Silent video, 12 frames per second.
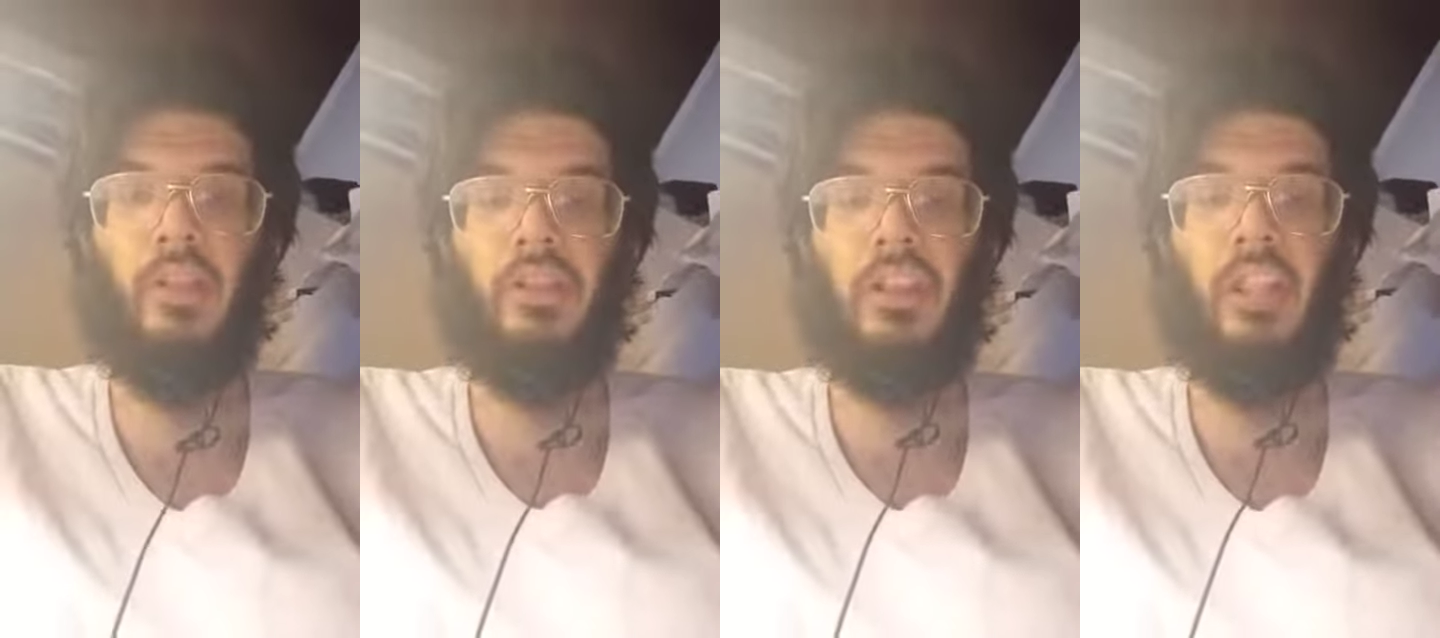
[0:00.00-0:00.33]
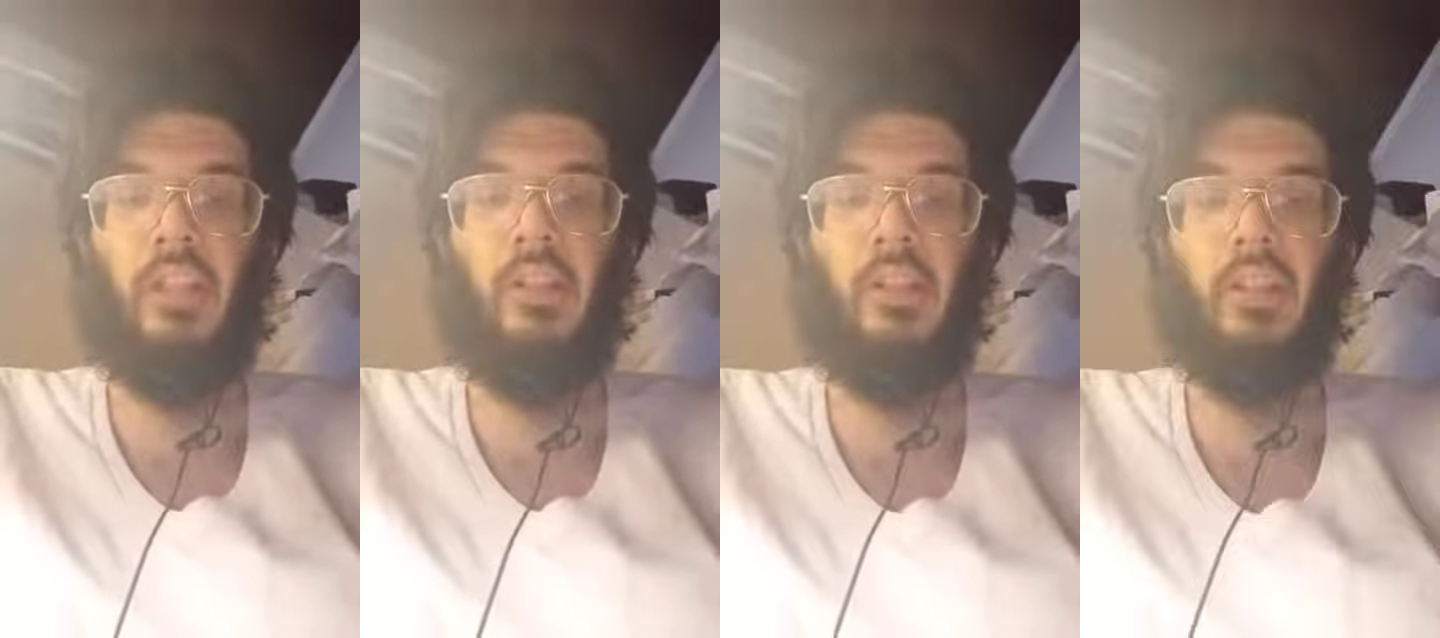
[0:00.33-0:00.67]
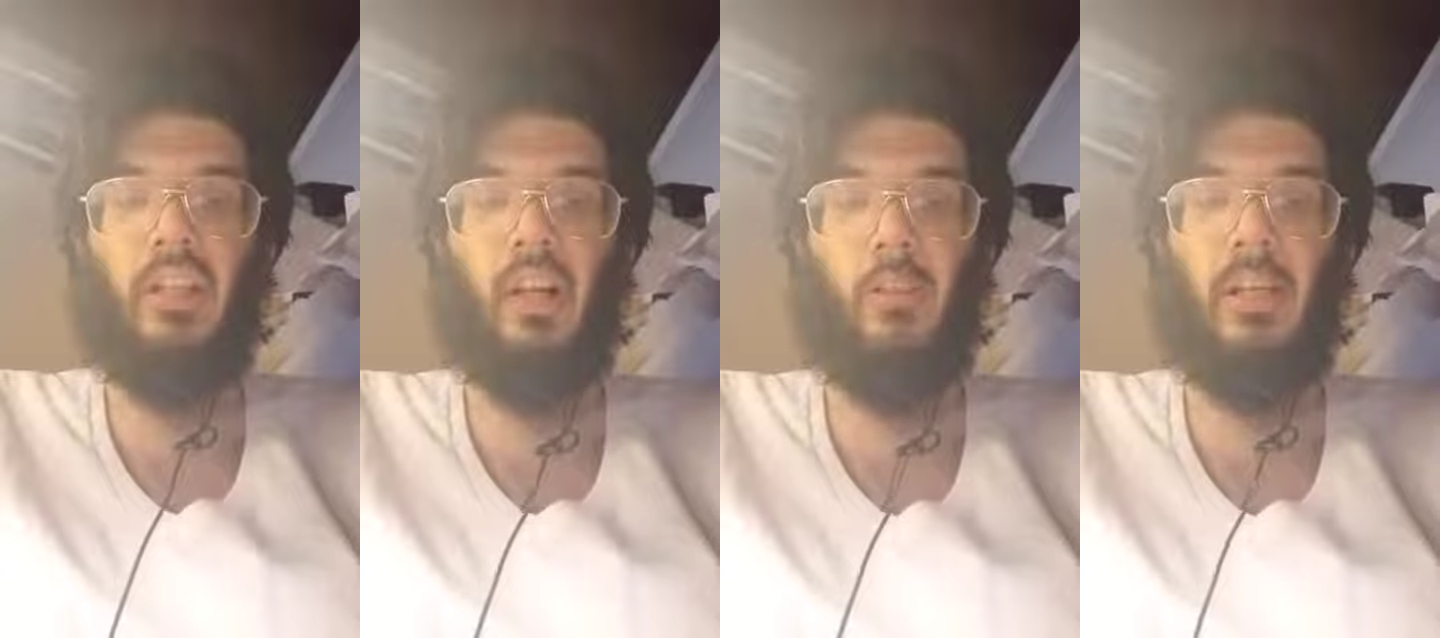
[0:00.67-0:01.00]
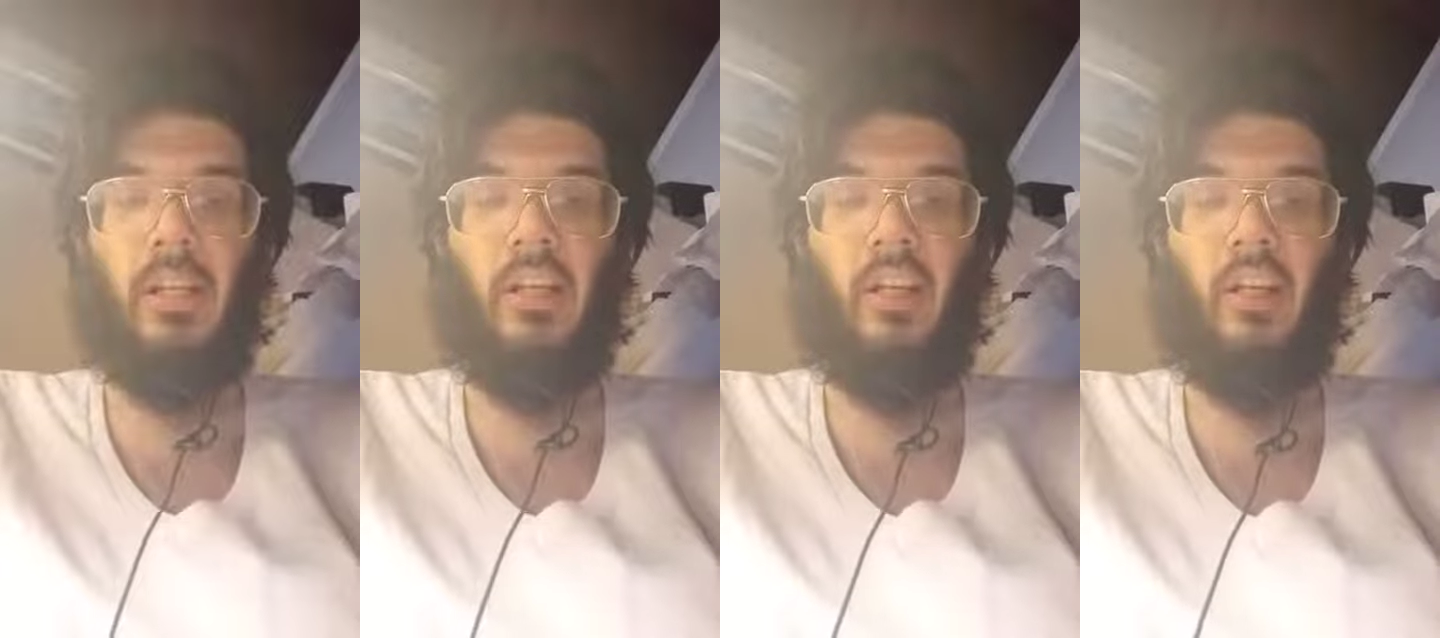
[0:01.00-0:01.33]
Share,
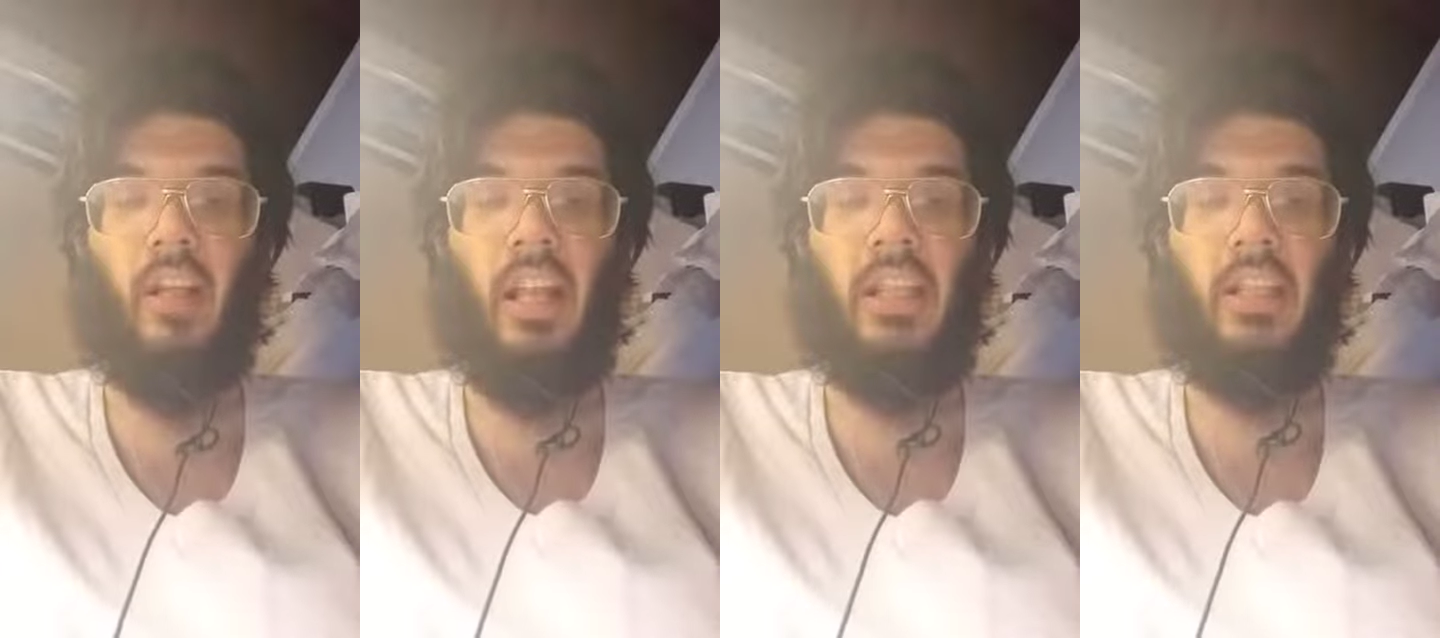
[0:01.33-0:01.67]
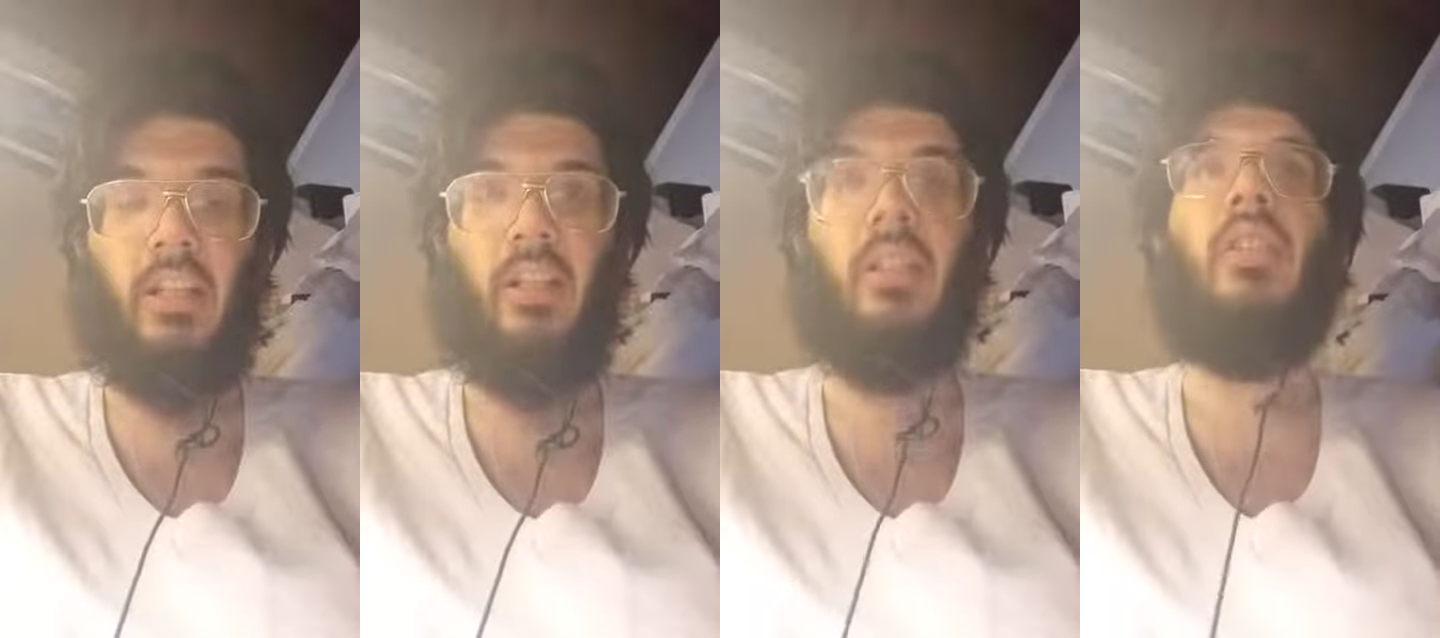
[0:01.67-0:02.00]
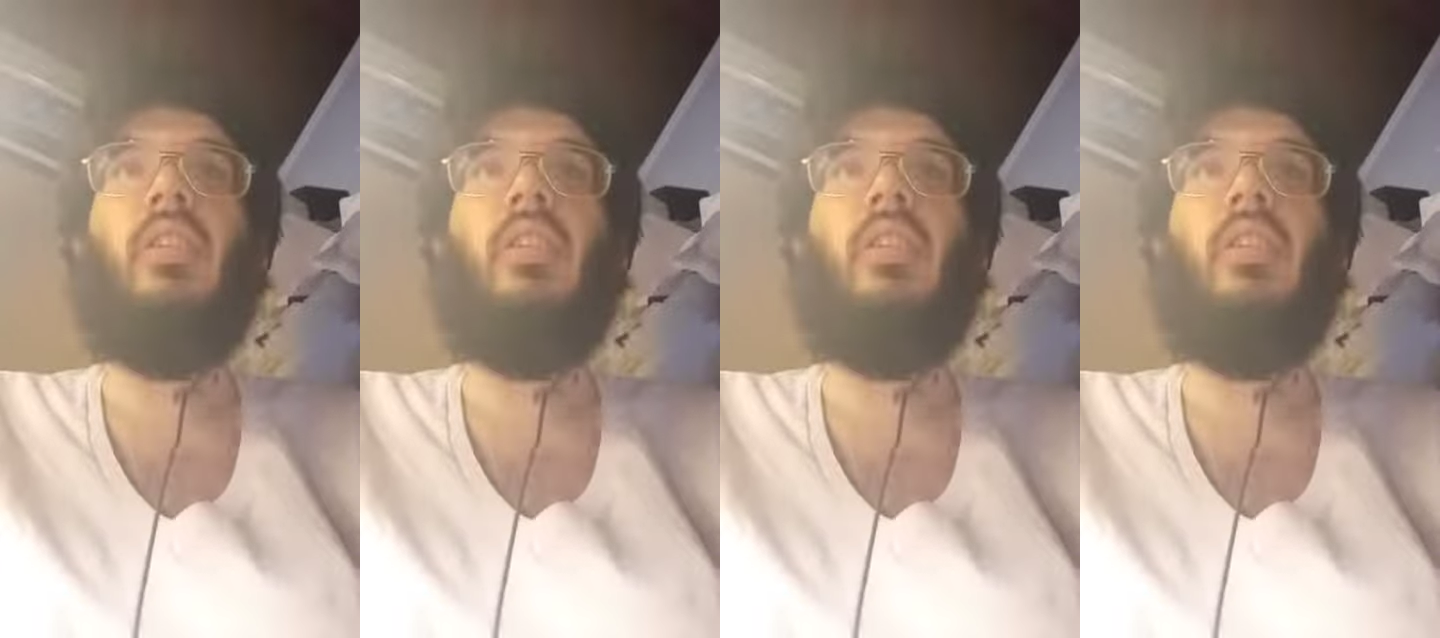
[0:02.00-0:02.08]
comment, like.